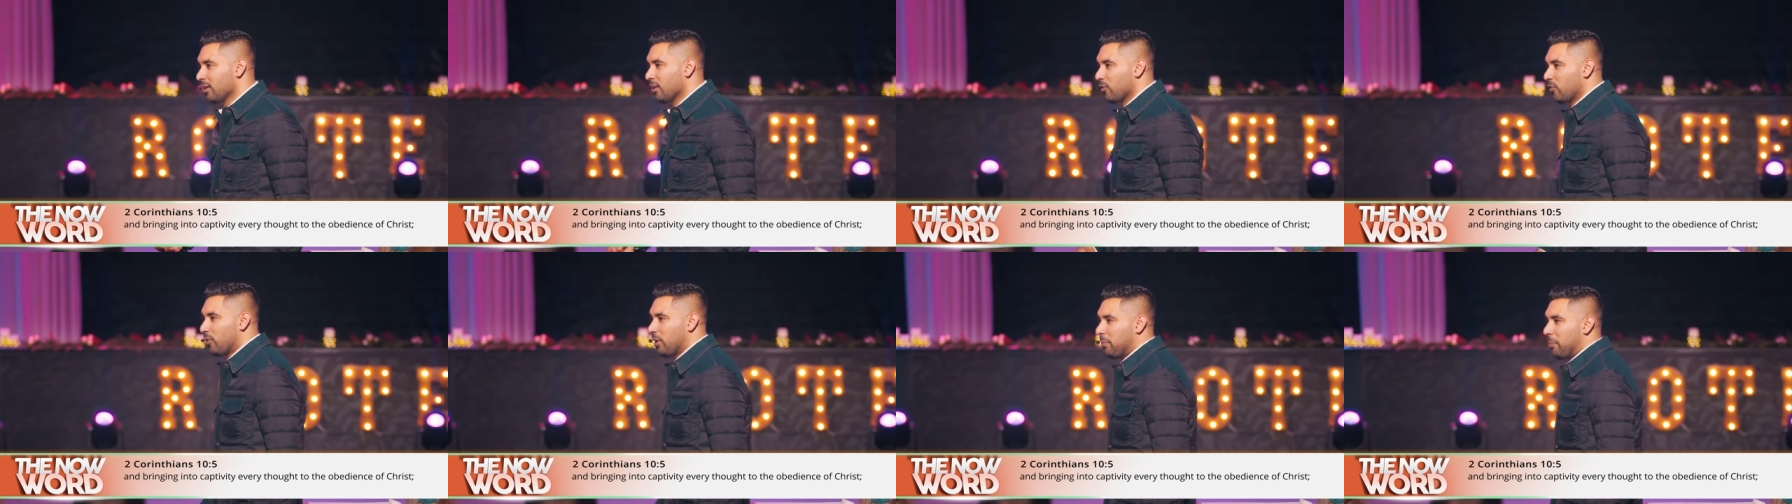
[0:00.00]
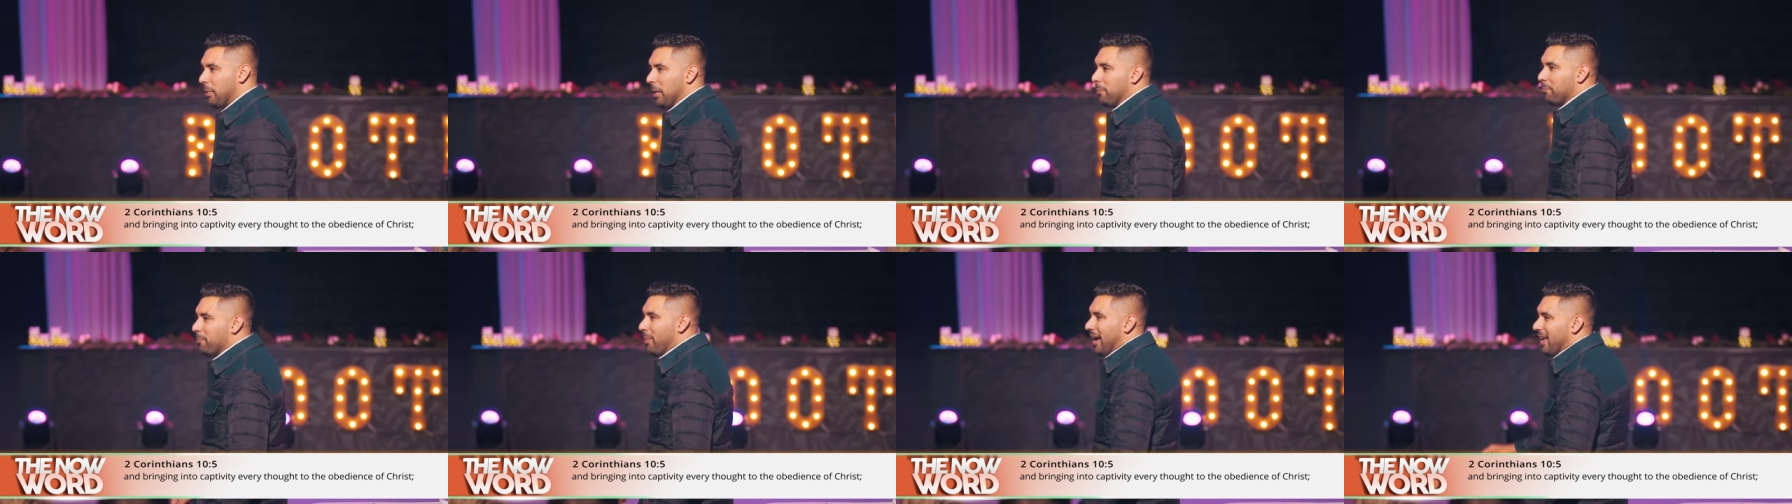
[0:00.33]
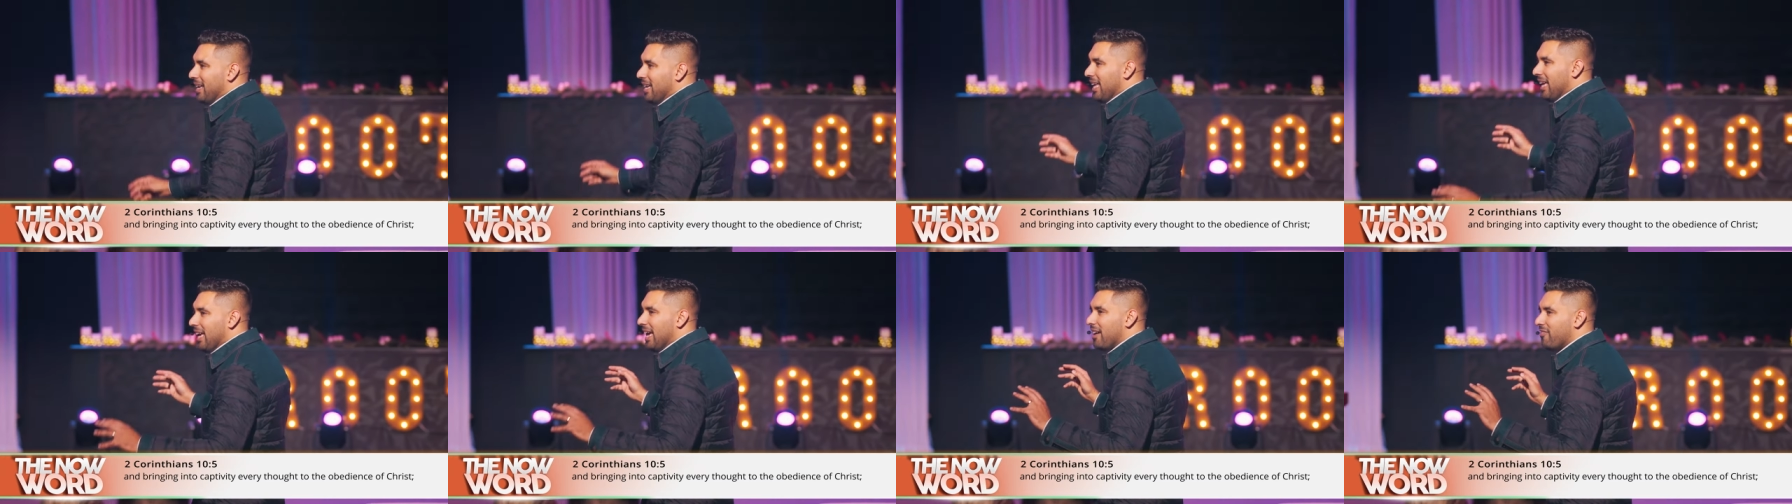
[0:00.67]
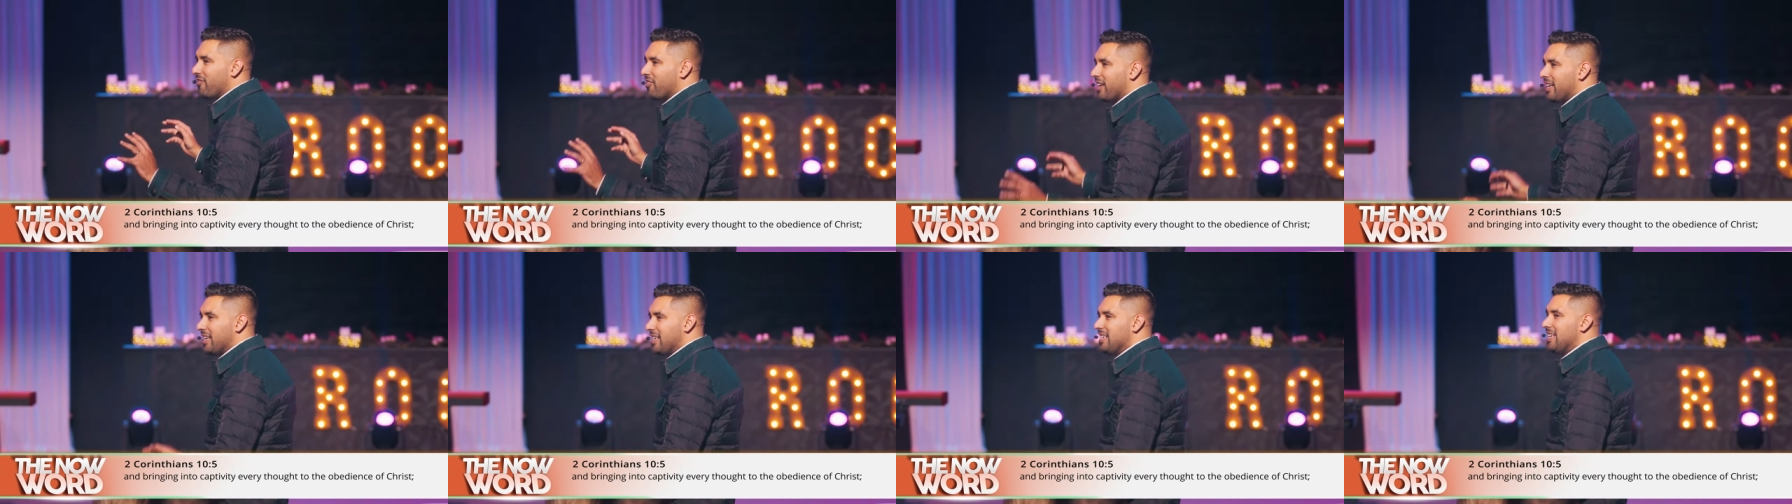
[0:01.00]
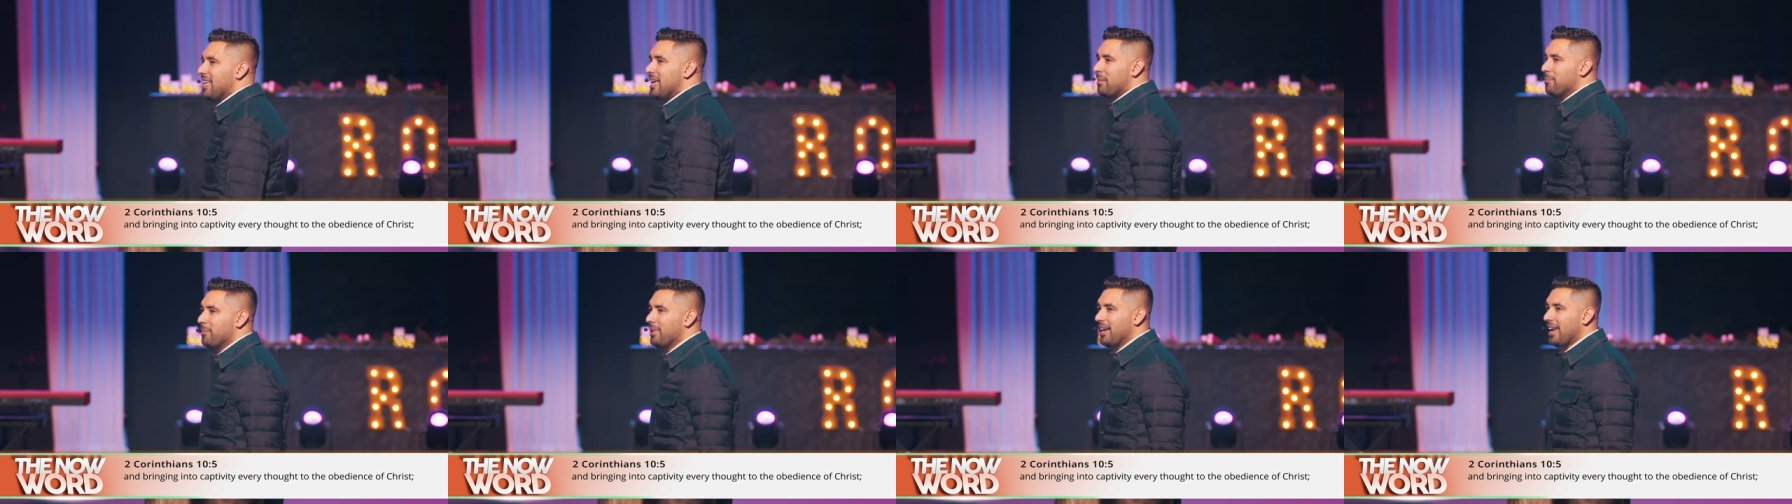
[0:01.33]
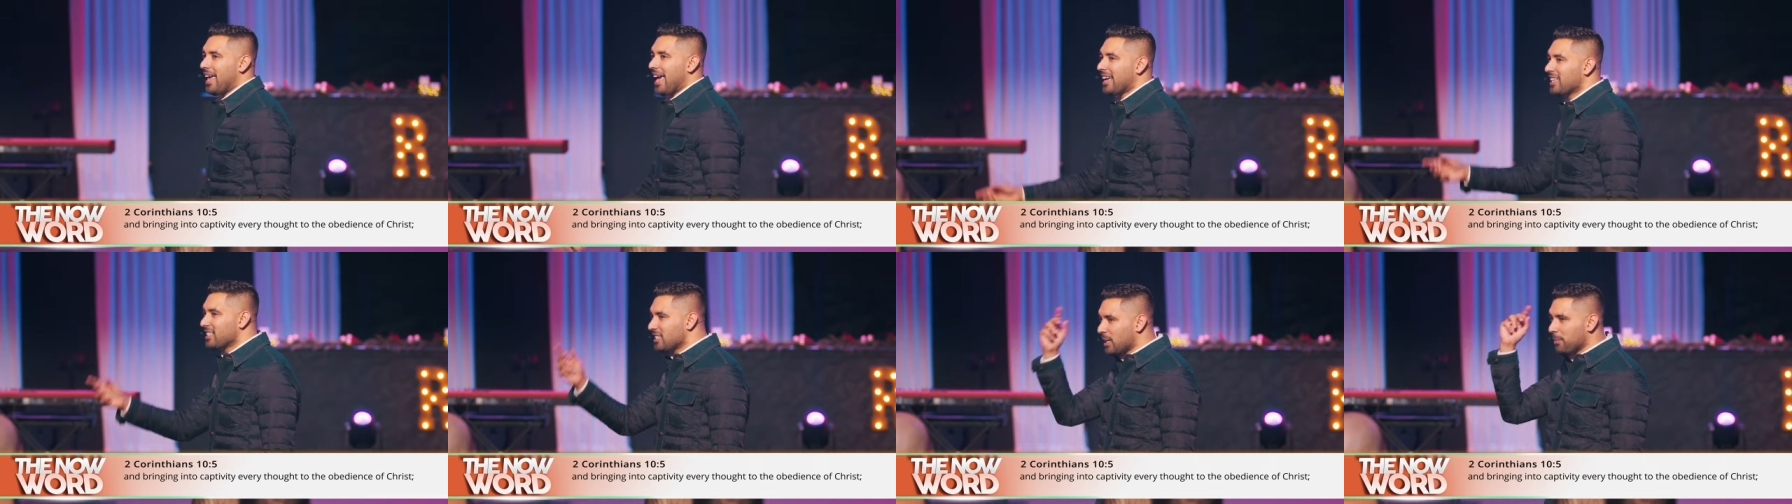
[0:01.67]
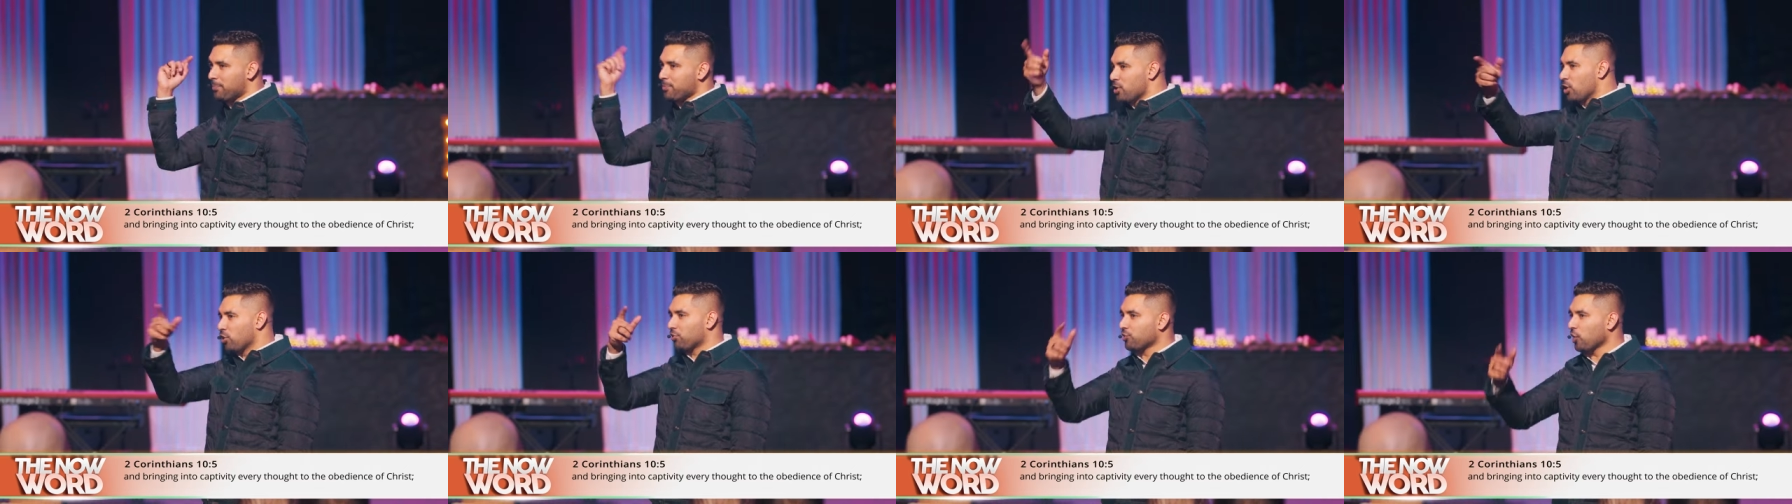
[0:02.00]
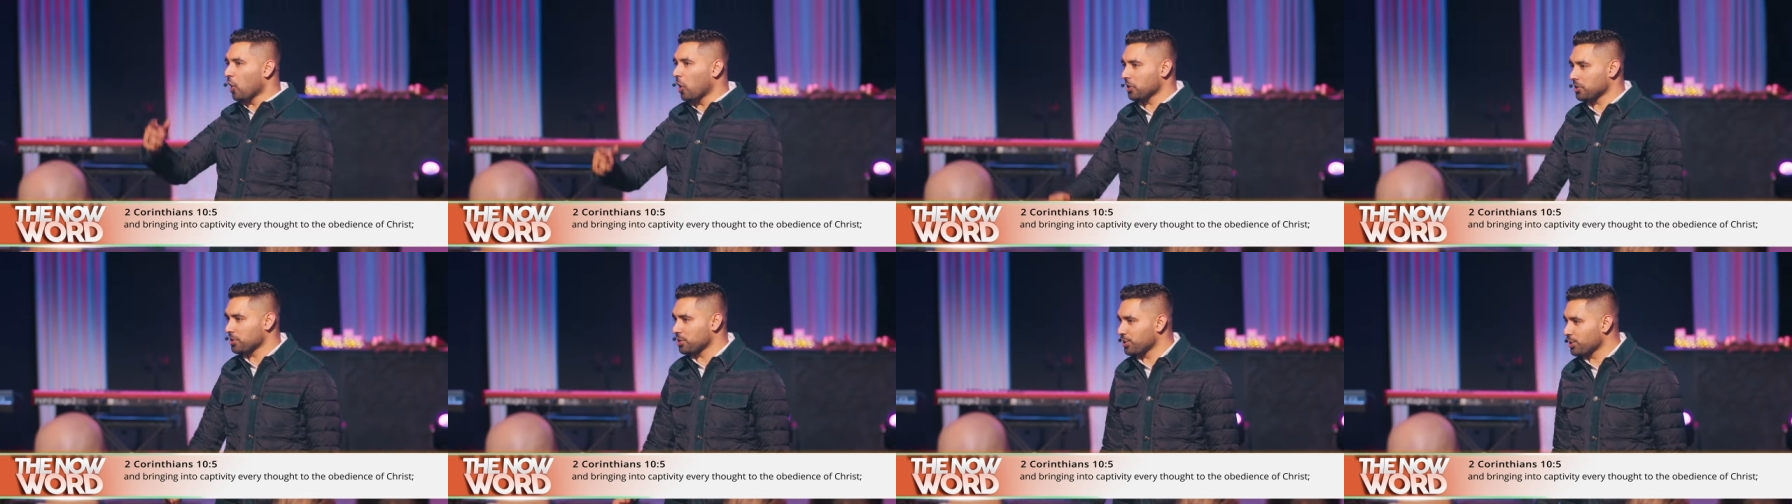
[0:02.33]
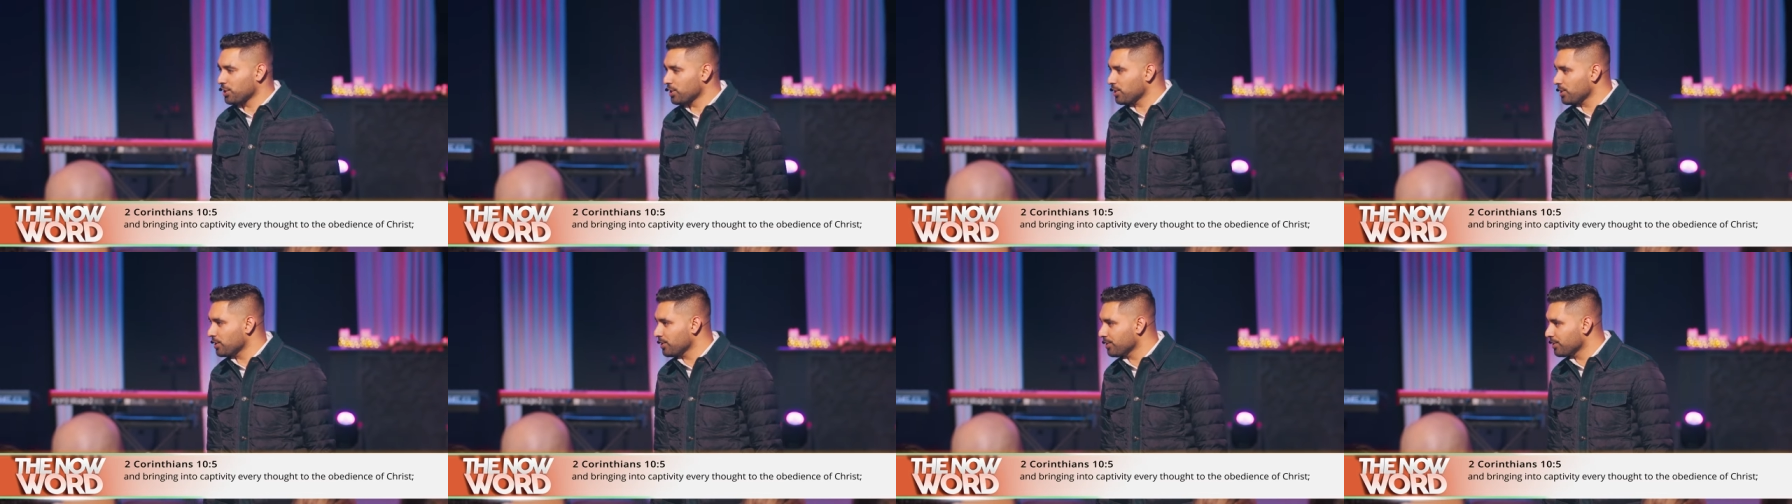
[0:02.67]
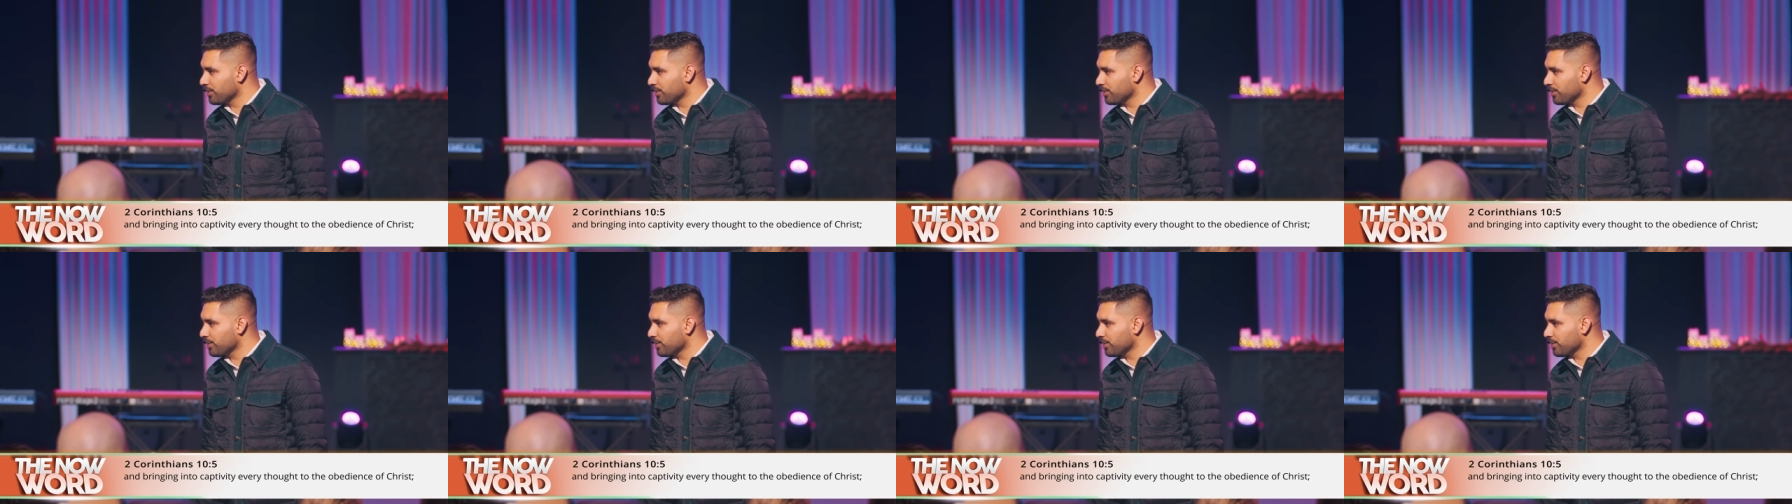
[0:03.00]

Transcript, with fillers: We've been binding every demon except your thoughts.